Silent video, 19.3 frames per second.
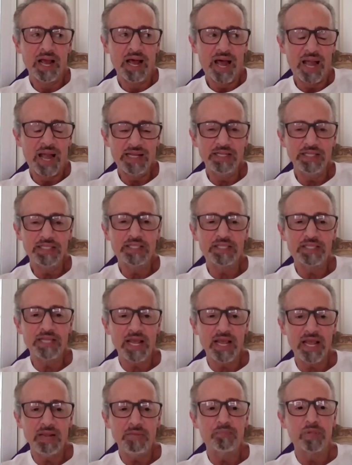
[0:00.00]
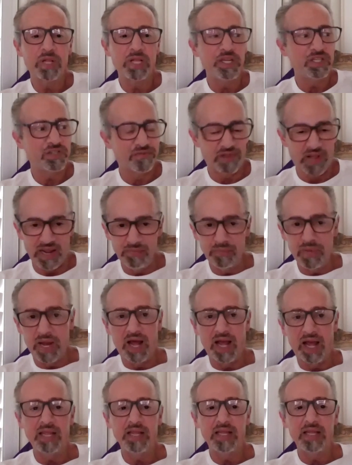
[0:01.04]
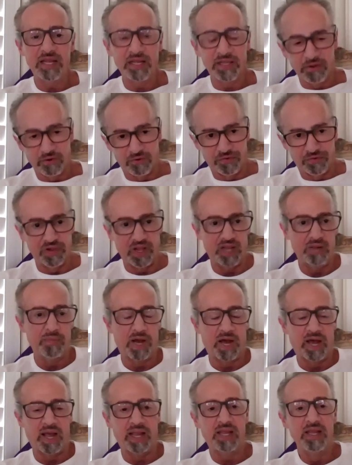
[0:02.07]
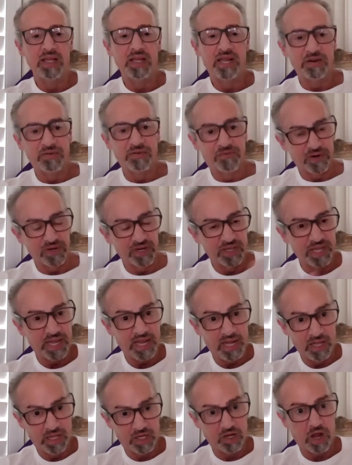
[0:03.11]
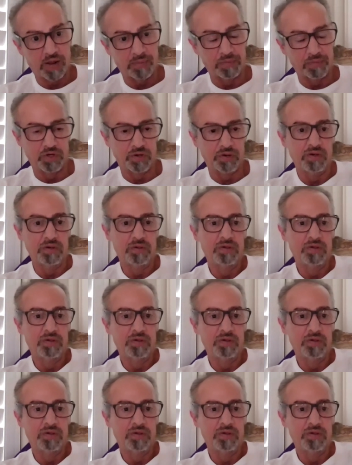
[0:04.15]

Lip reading: I could say, please fly by, and they'll fly by in front of the helicopter.